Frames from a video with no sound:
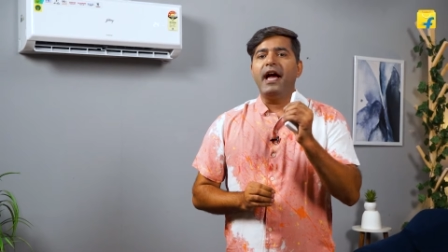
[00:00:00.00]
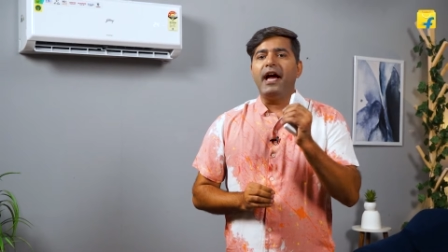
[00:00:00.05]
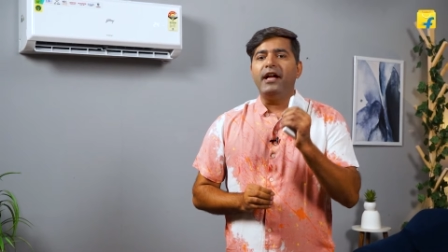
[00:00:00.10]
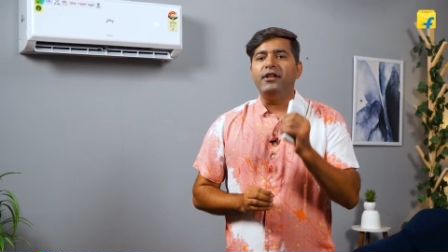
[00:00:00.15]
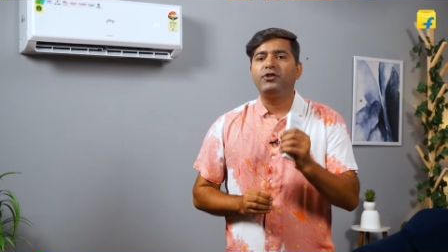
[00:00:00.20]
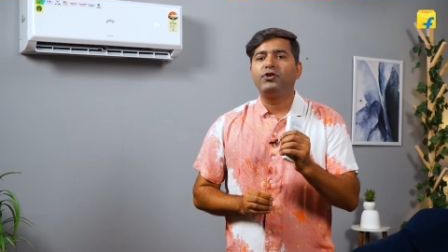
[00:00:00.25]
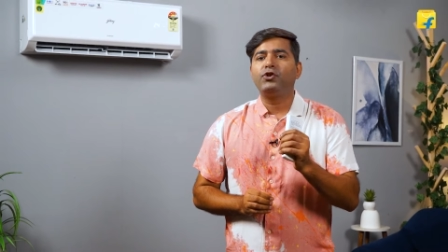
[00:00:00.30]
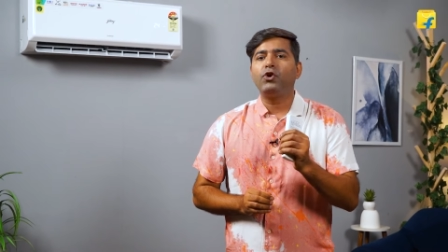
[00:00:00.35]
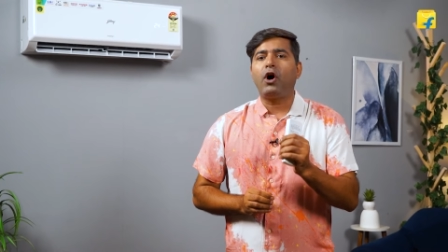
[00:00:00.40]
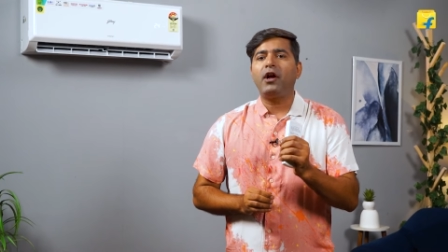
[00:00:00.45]

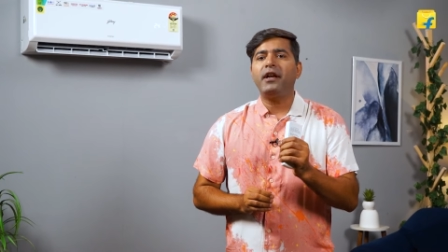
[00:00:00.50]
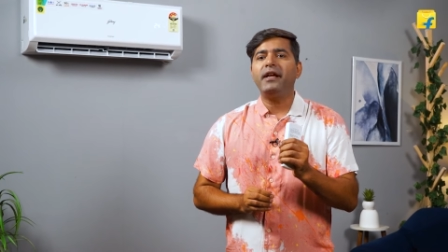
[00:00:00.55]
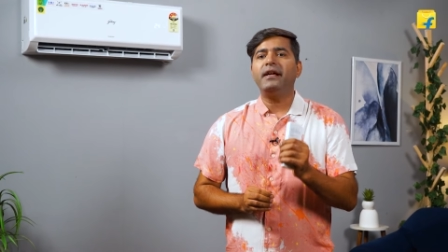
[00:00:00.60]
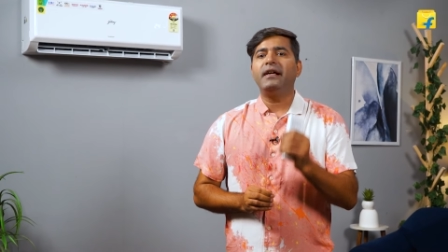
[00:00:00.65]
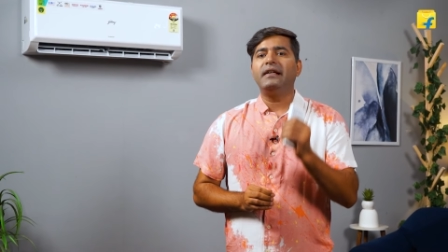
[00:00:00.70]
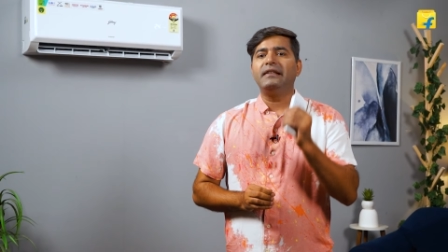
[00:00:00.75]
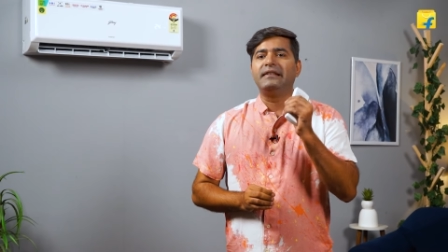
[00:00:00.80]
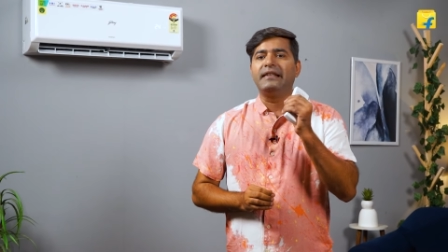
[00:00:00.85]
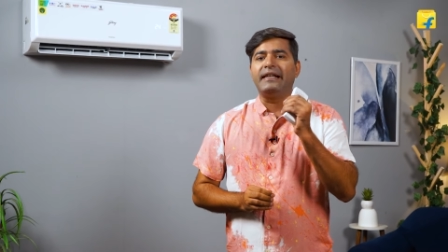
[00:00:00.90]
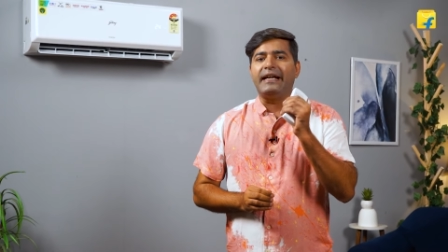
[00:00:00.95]

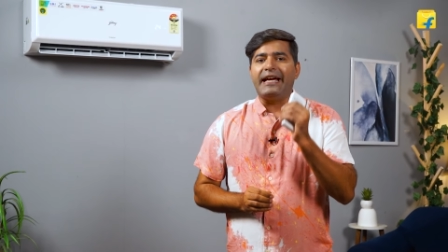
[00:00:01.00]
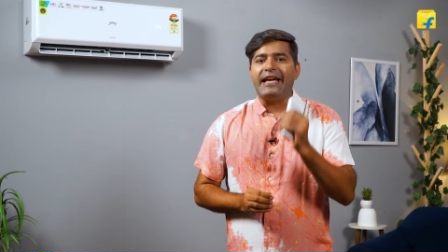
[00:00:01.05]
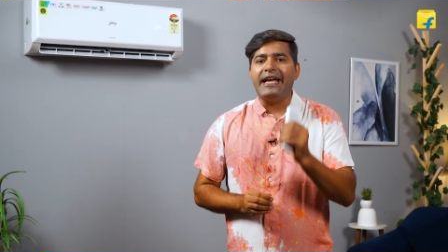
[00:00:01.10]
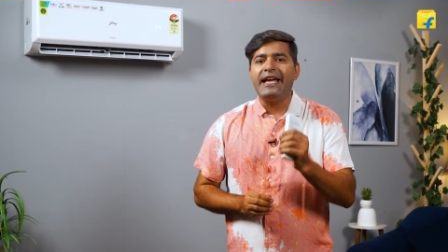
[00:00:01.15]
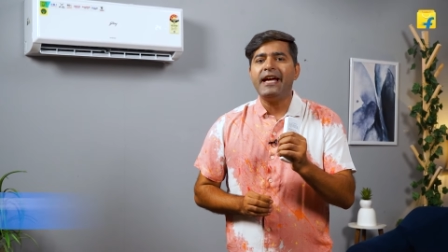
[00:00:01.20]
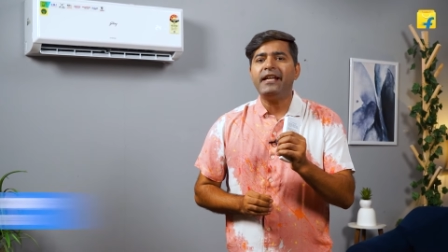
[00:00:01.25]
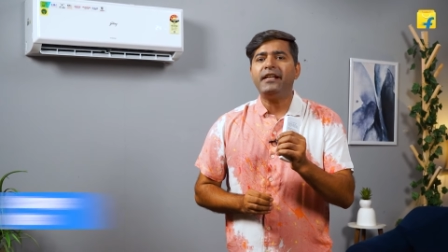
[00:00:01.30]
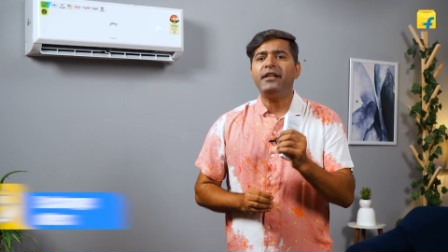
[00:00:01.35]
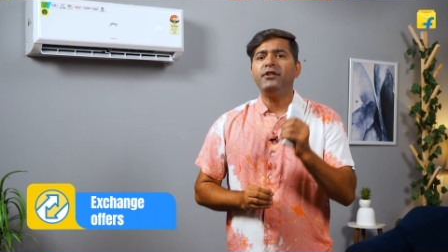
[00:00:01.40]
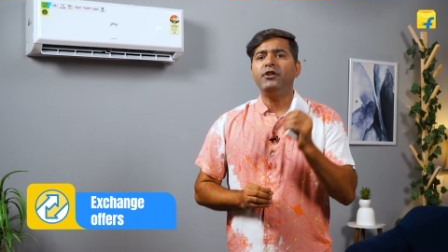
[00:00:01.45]
ensuring the
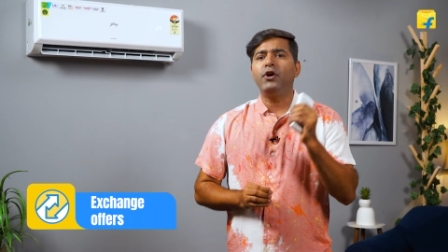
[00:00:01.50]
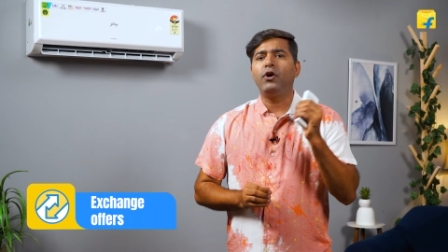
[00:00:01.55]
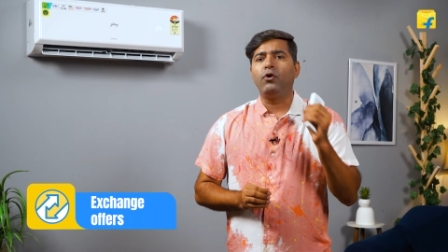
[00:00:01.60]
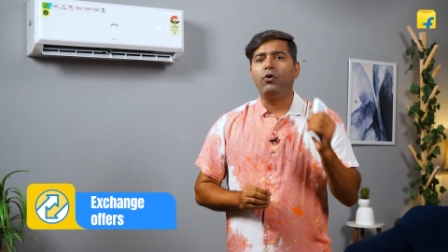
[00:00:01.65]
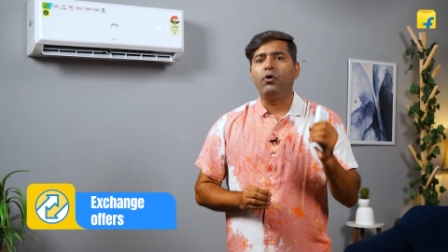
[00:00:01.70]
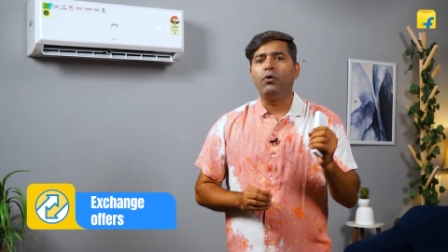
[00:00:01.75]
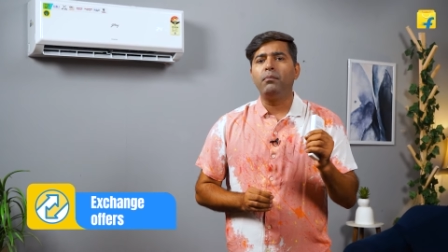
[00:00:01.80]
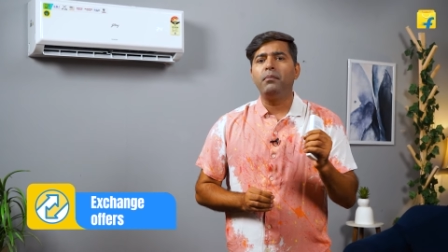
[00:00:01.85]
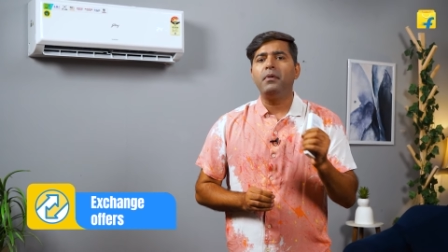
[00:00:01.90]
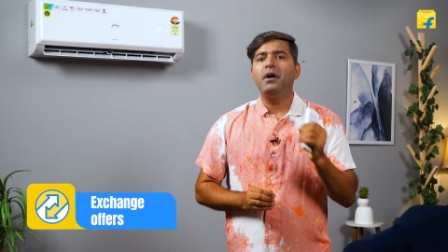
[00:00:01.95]
air in your
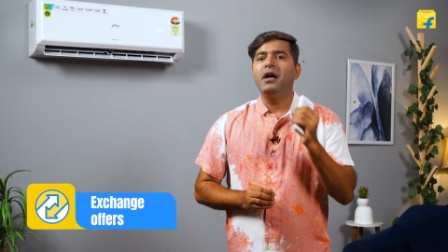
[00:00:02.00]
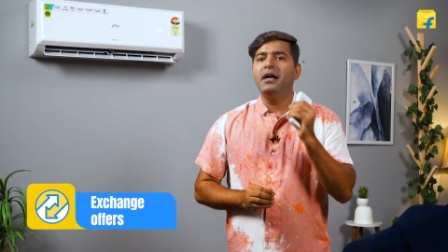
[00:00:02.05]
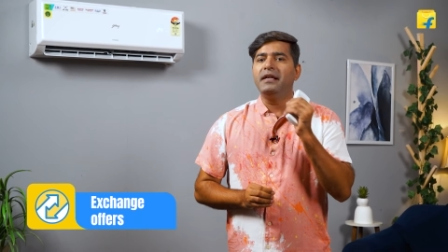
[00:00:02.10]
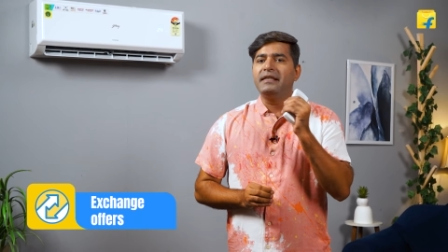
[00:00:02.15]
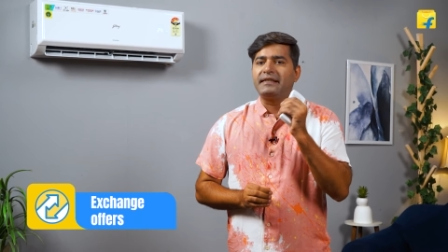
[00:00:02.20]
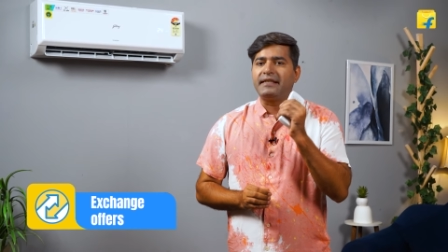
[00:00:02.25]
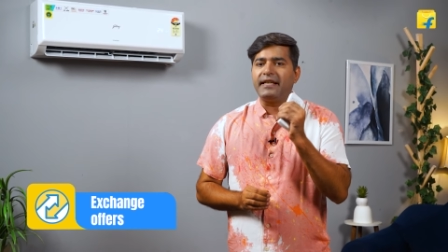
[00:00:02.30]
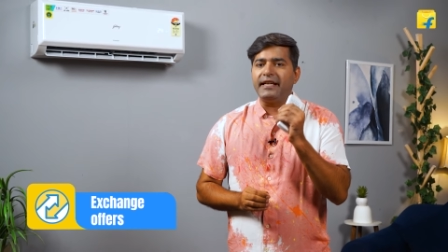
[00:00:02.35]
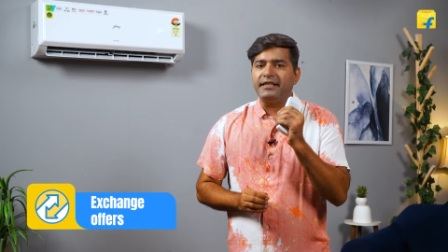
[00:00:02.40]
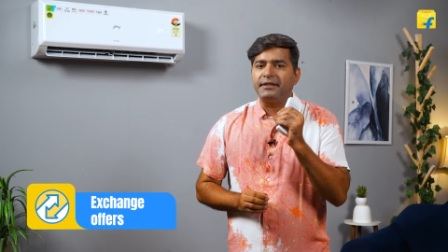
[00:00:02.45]
home
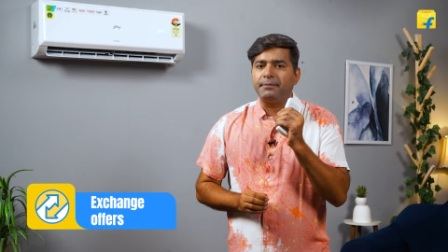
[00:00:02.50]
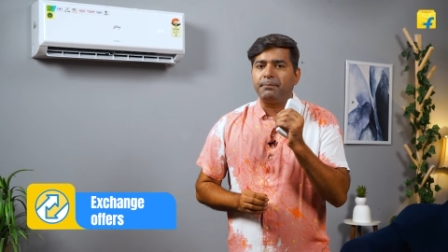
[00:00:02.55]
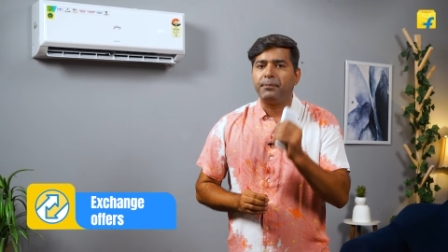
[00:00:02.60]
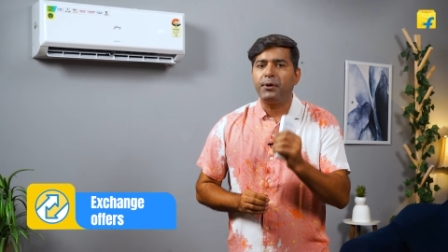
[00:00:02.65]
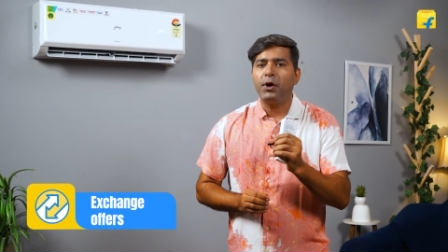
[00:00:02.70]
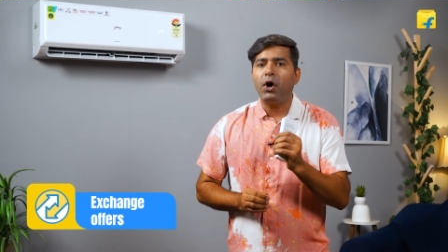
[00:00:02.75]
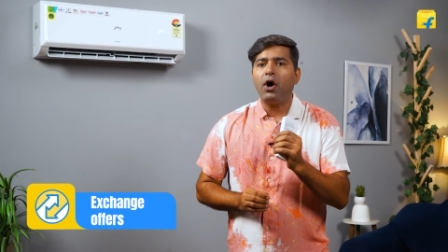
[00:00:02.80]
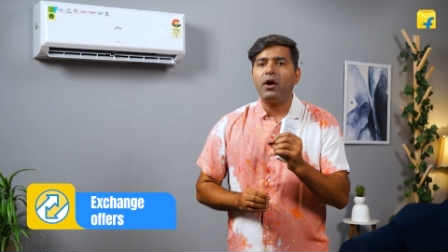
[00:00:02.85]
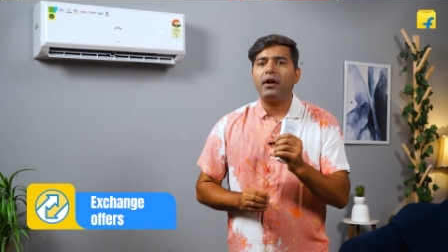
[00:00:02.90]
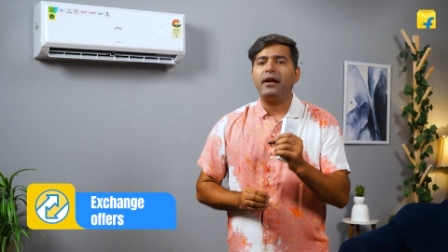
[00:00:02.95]
stays
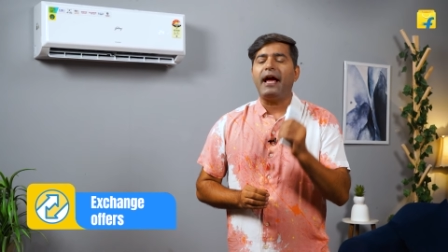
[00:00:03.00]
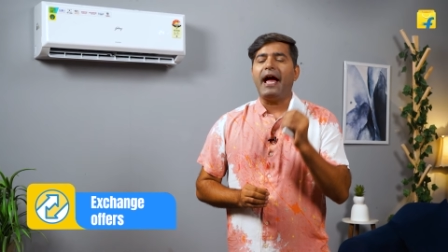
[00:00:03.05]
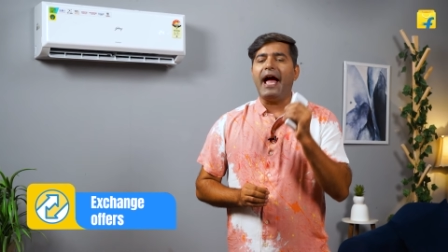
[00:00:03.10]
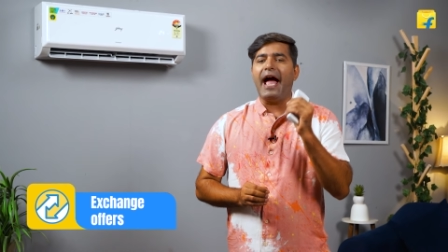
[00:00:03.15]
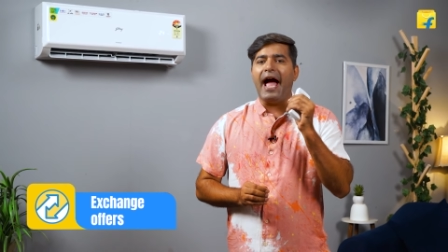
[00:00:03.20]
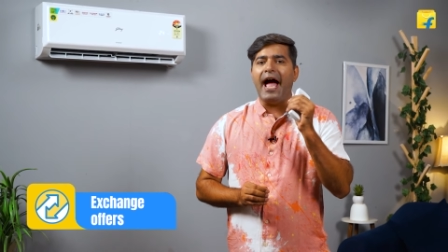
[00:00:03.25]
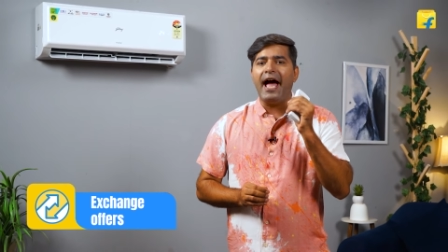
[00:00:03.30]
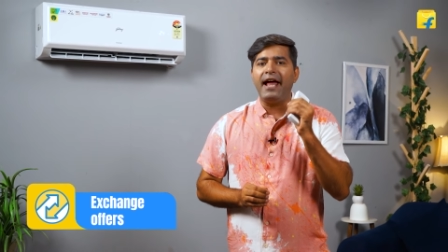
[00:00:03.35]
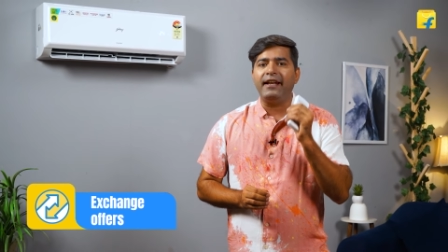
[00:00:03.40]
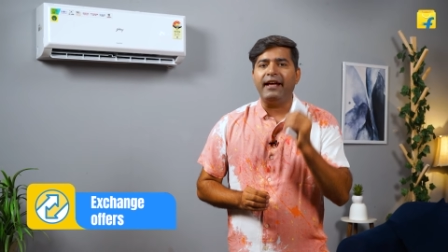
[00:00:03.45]
pure
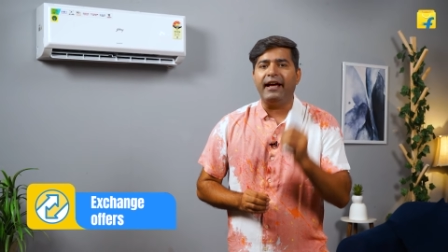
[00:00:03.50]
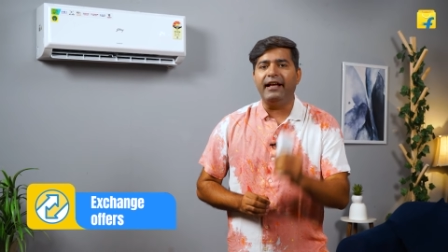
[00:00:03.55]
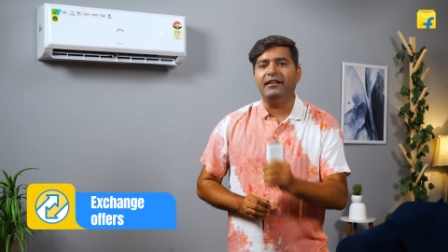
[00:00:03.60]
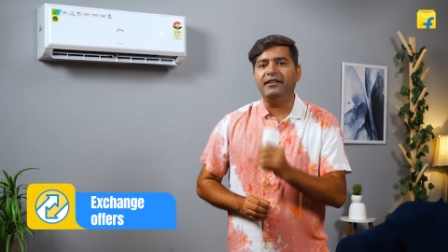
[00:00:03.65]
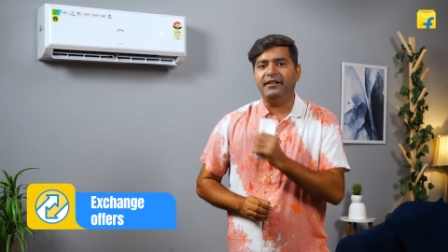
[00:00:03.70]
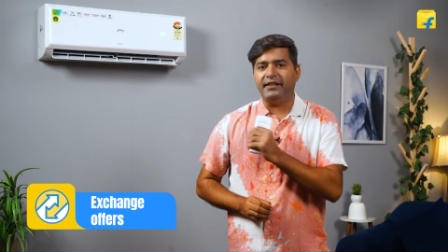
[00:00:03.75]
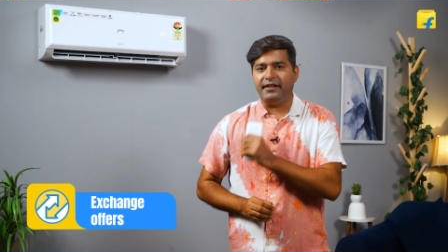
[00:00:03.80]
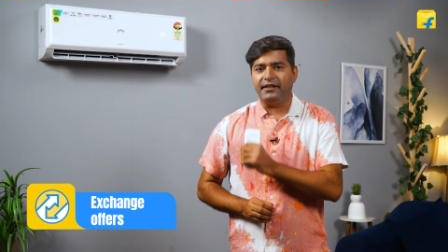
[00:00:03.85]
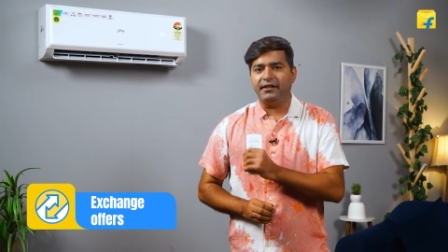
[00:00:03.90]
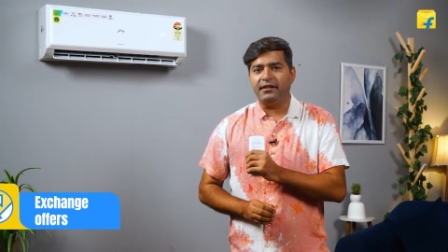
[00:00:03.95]
and
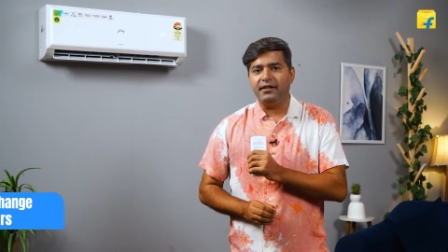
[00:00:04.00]
healthy.